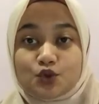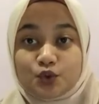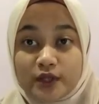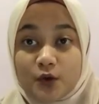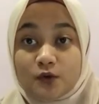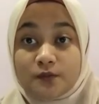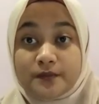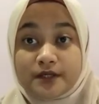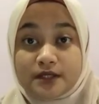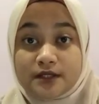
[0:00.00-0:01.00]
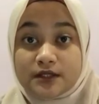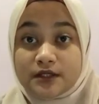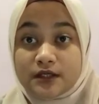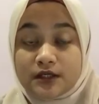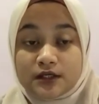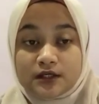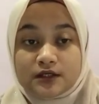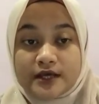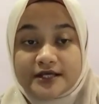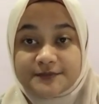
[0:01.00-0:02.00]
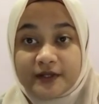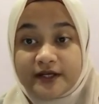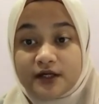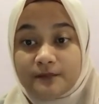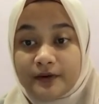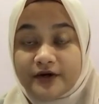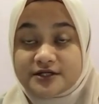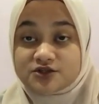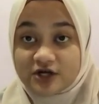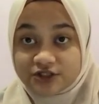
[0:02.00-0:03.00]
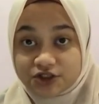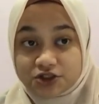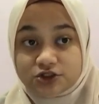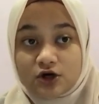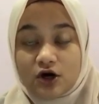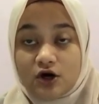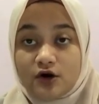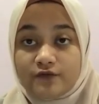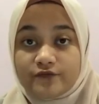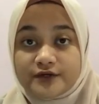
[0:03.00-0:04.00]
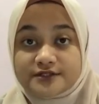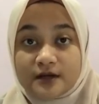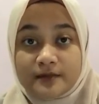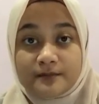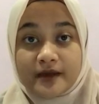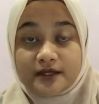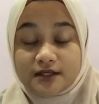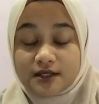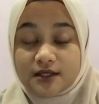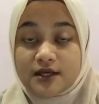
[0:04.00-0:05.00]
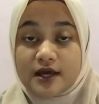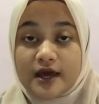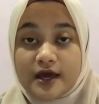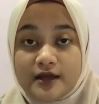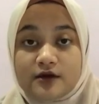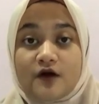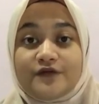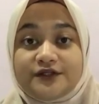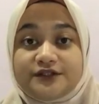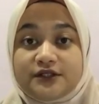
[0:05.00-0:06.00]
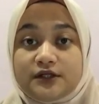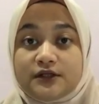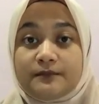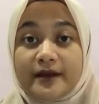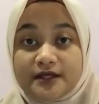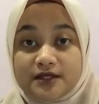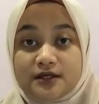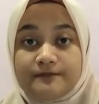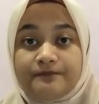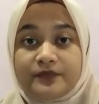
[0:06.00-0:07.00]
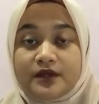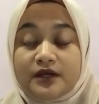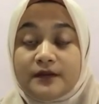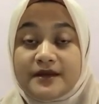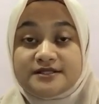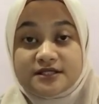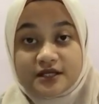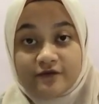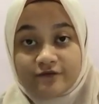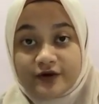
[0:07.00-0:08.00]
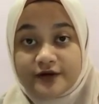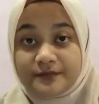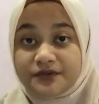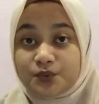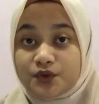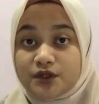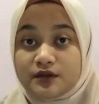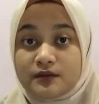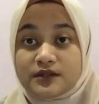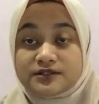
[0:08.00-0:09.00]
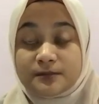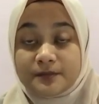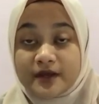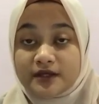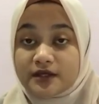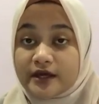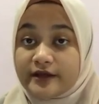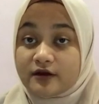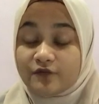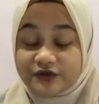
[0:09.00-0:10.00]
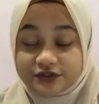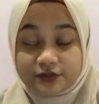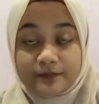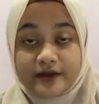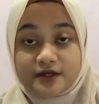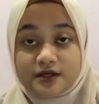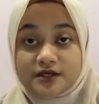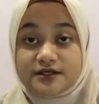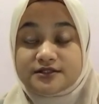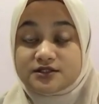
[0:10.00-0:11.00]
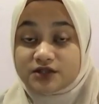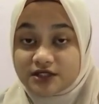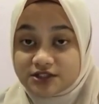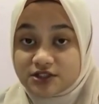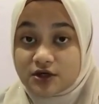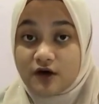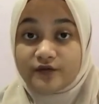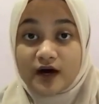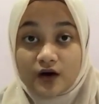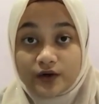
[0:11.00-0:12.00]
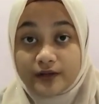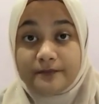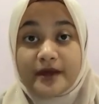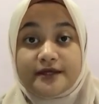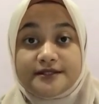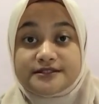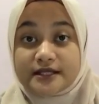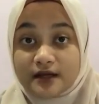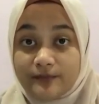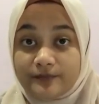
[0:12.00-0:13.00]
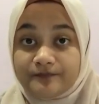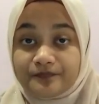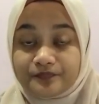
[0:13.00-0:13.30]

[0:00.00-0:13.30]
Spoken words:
So today I will be explaining about the structure of Islamic banking and conventional banking. The basic difference between Islamic banking and conventional banking is the structure of how the bank is set up.